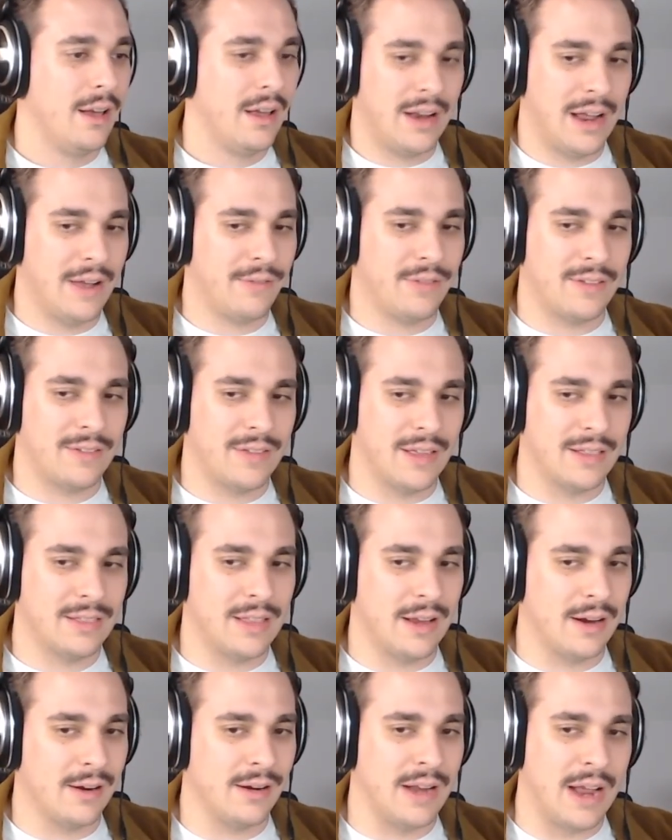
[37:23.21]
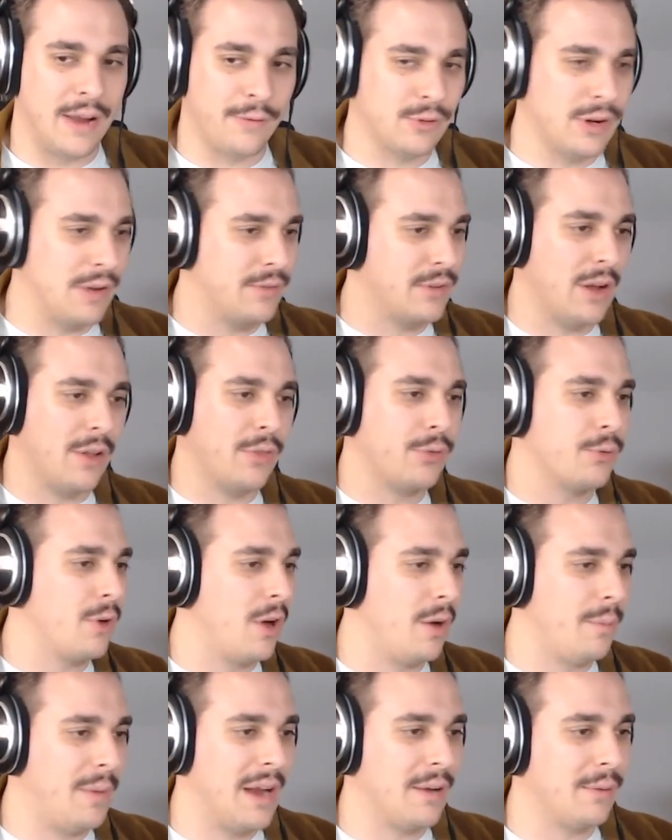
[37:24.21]
And I have to sit there, and after I've gone
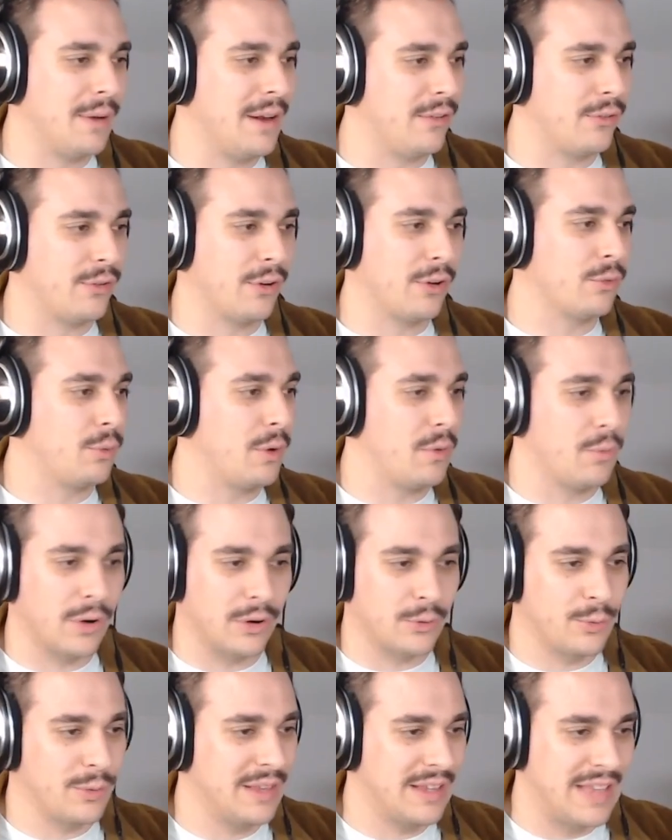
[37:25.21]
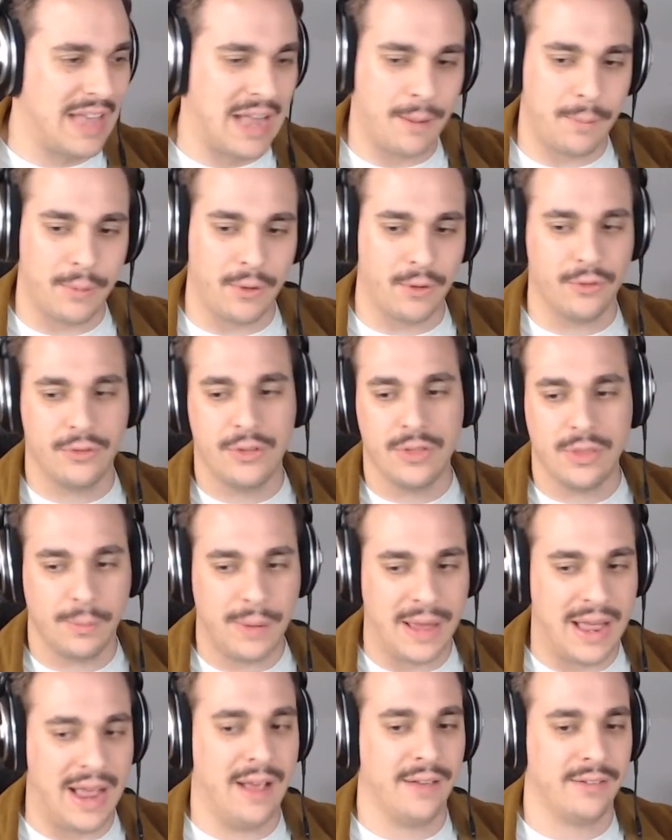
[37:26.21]
through all my research, we've worked with the Capitals in the
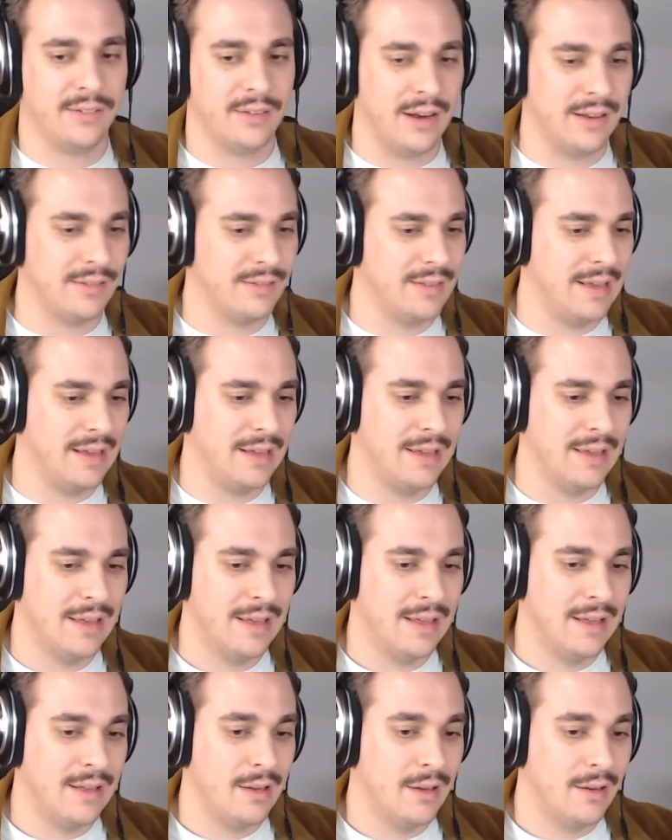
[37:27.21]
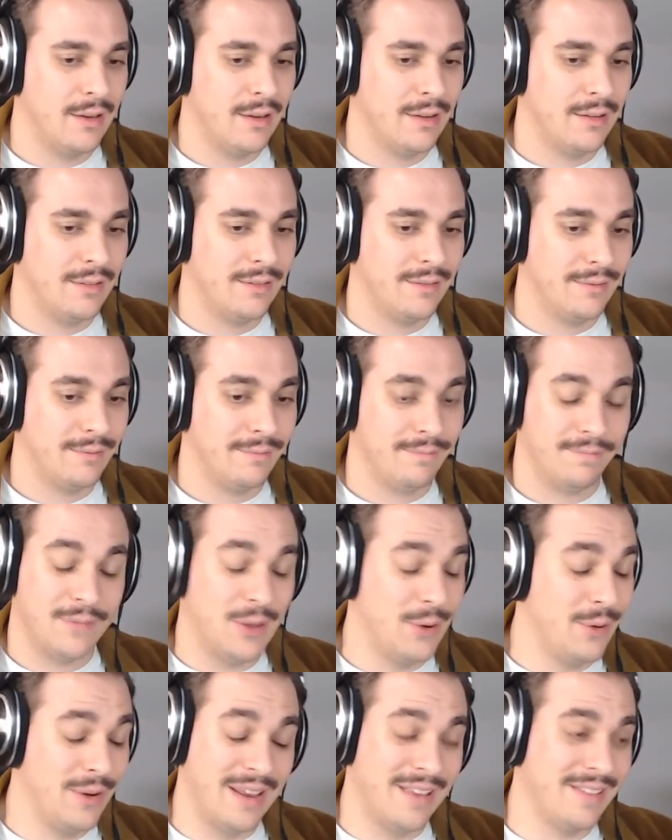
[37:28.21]
past, and I say,
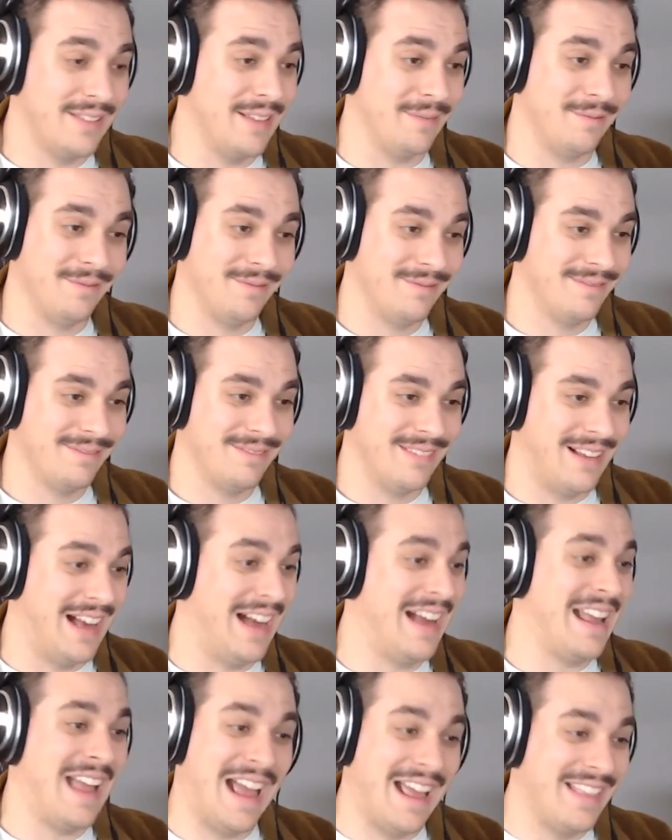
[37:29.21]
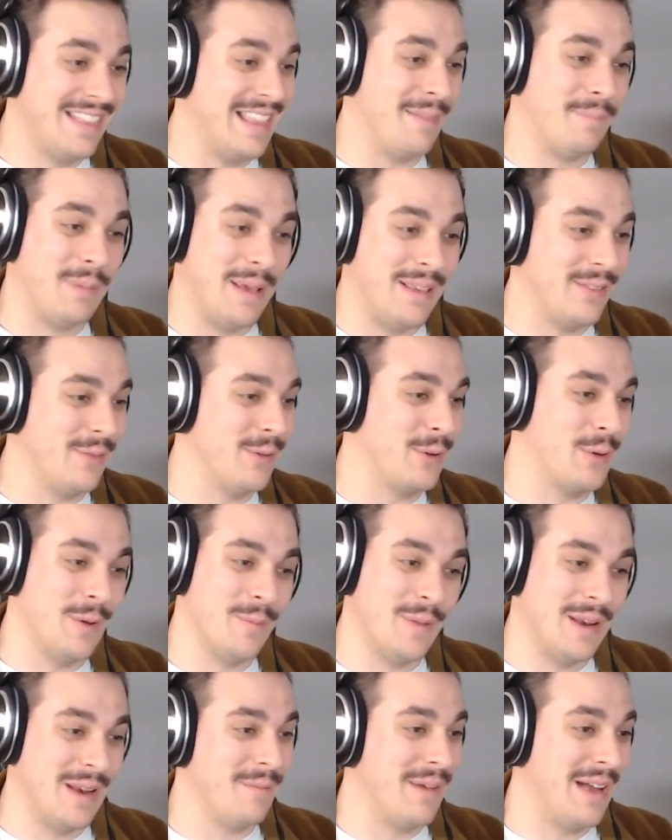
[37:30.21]
no, it isn't. I had that piece of
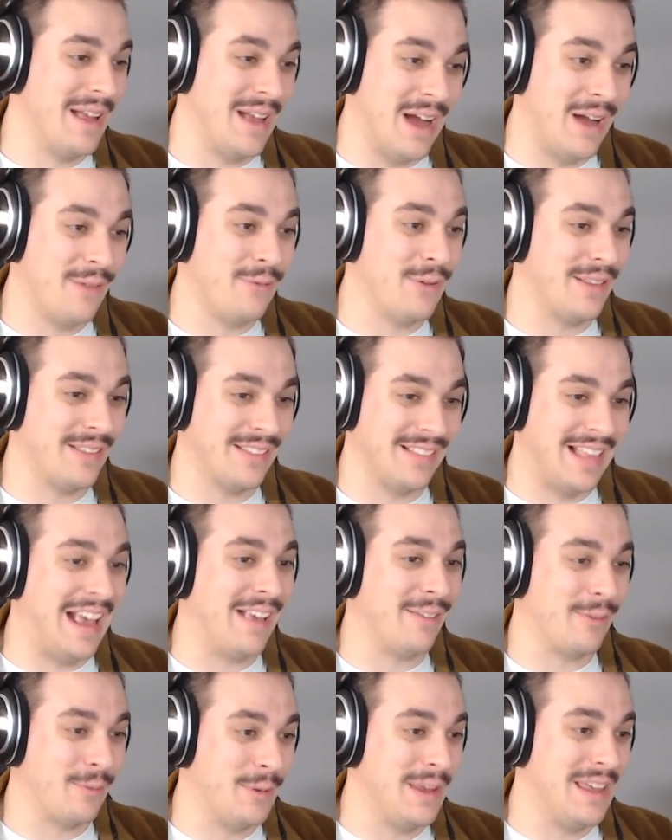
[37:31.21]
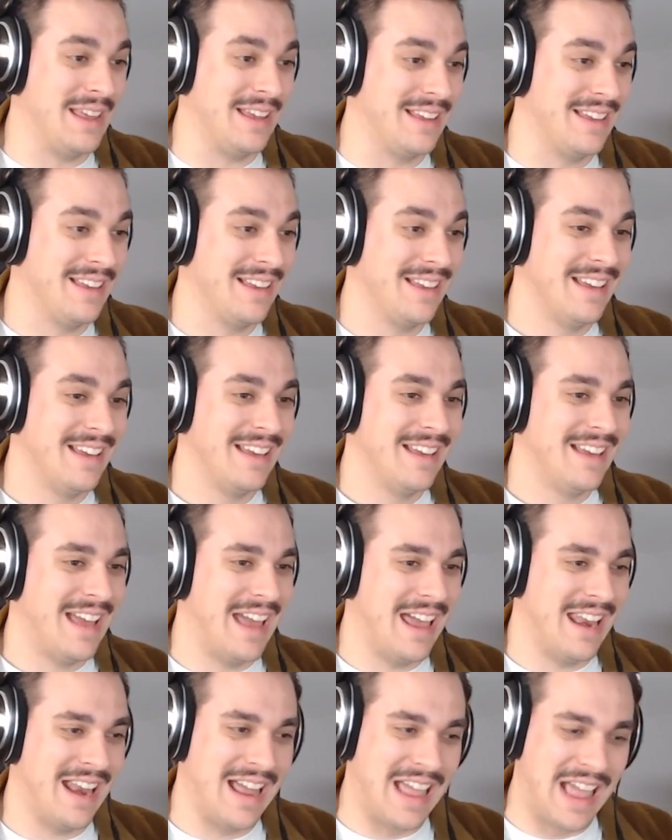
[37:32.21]
equipment in my office last week,
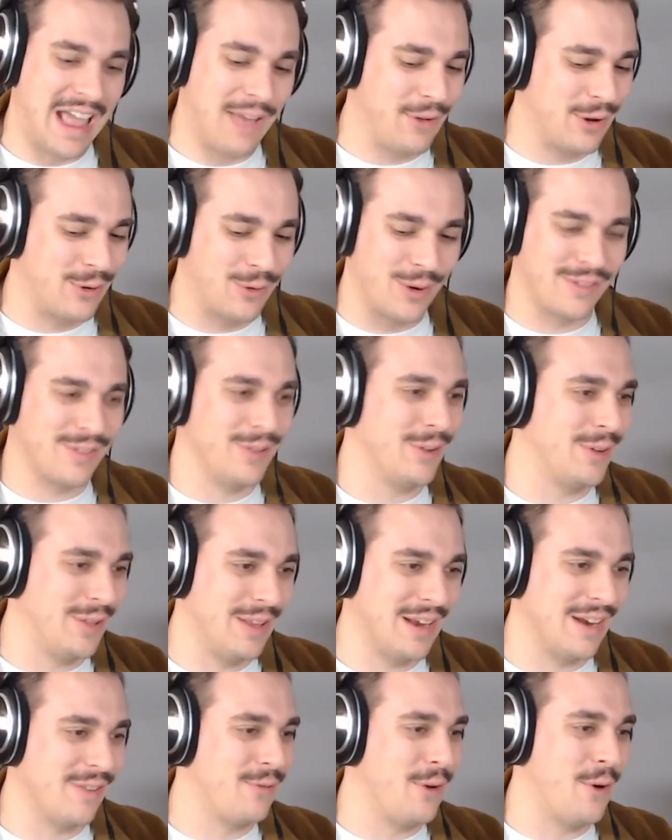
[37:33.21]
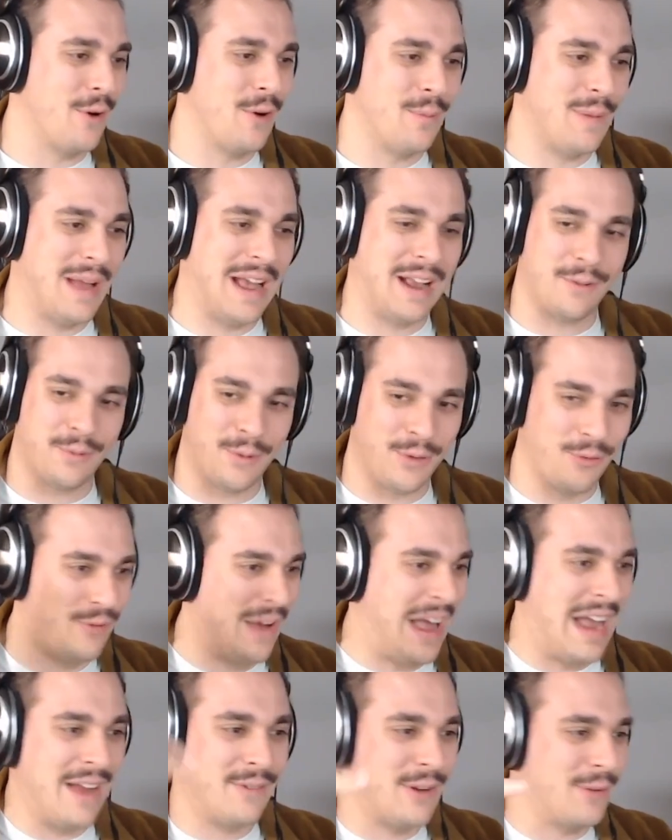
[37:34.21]
and I have a crystal clear photo match with
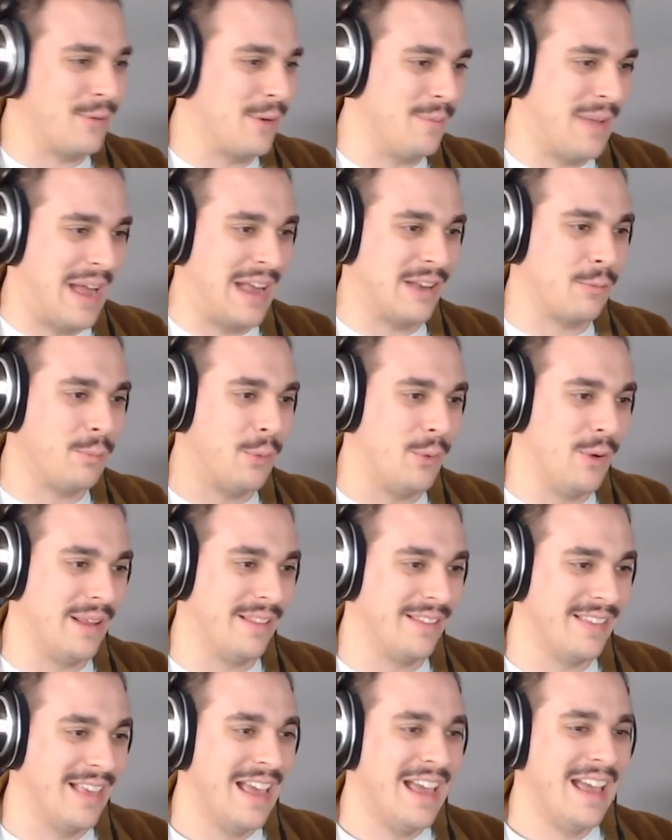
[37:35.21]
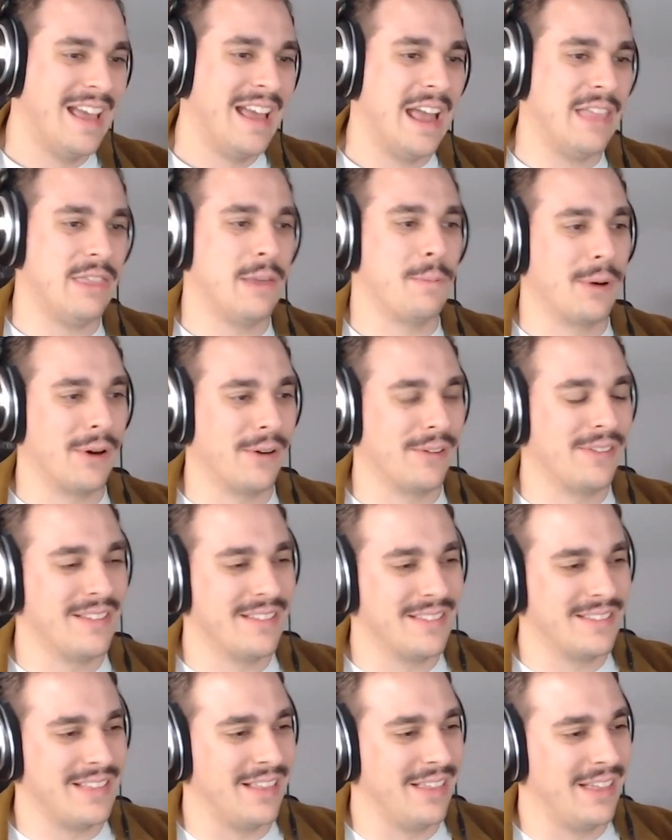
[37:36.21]
5 different match points, and the
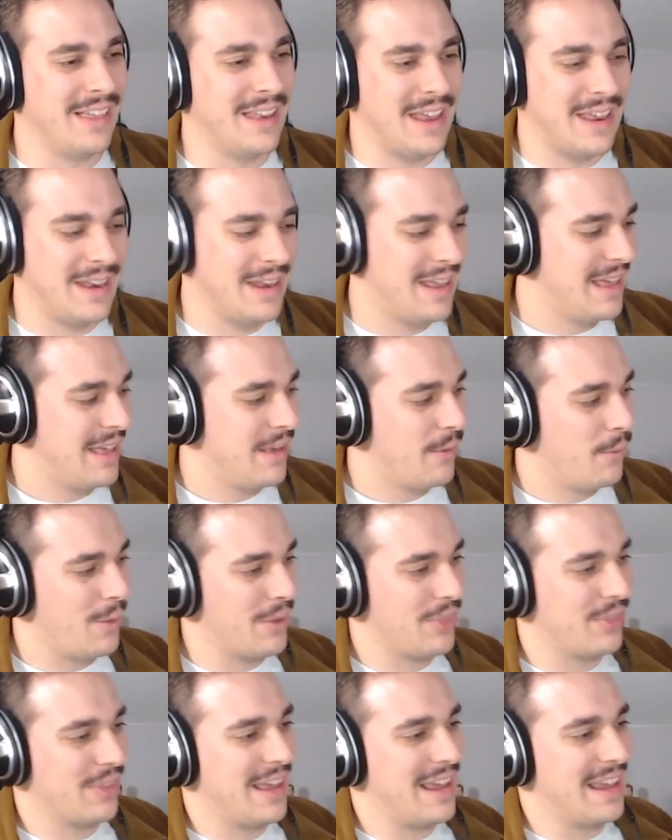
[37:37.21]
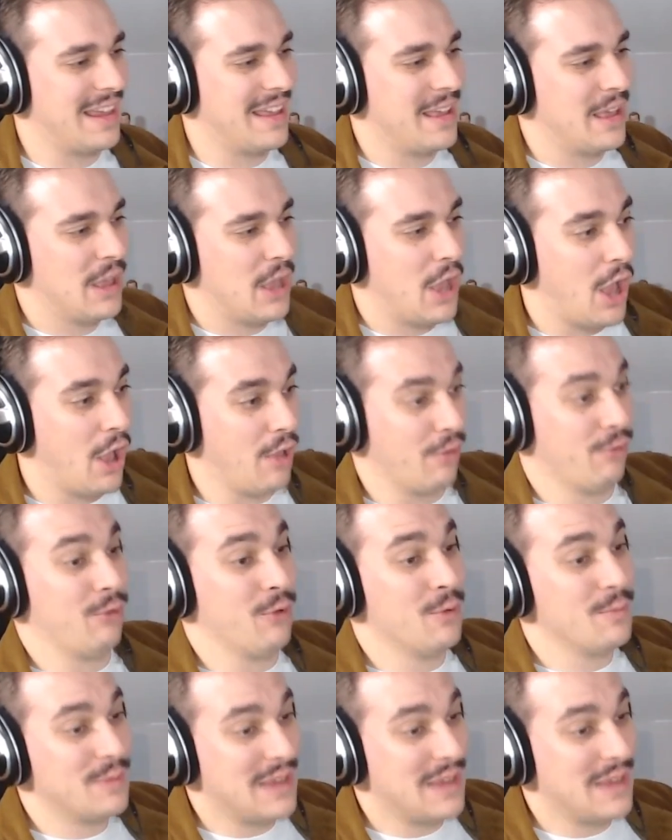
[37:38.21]
person's selling it with like a zoomed